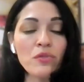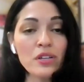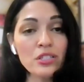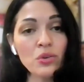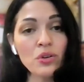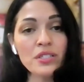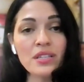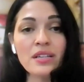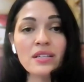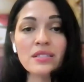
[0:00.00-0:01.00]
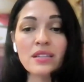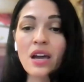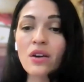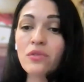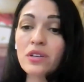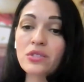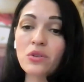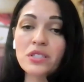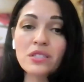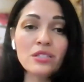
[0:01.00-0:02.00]
free resources
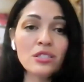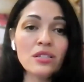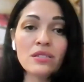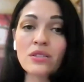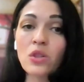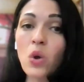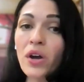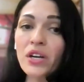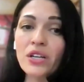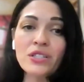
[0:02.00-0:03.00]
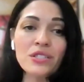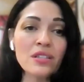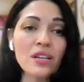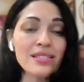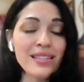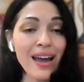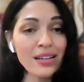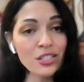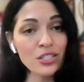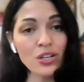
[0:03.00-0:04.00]
to lawyers,
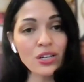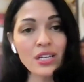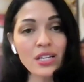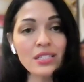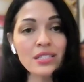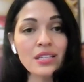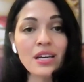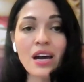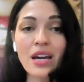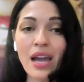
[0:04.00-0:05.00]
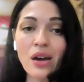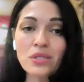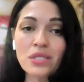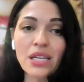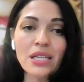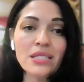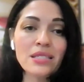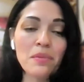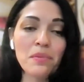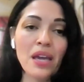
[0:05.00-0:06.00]
tax attorneys,
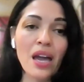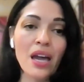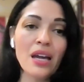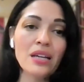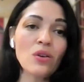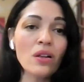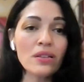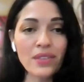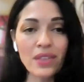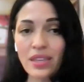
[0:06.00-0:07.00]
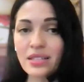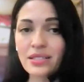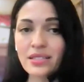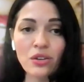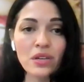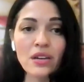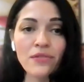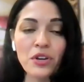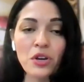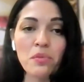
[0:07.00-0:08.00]
accountants, CPAs, all of the things that you
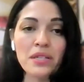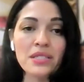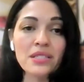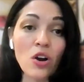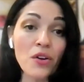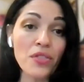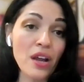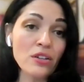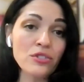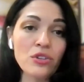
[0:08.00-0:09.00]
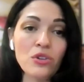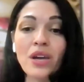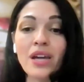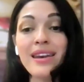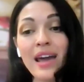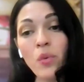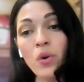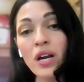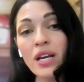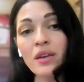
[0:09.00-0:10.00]
need for your business are there so you can
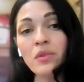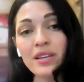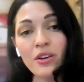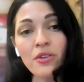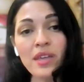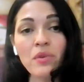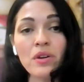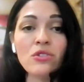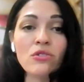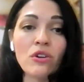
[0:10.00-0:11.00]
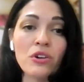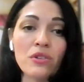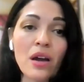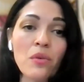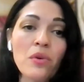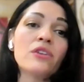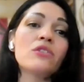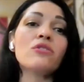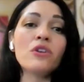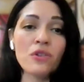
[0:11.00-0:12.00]
network. And we know that when you grow your network,
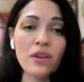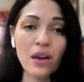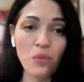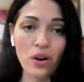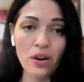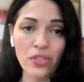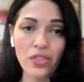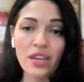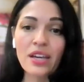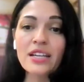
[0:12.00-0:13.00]
you grow your net worth.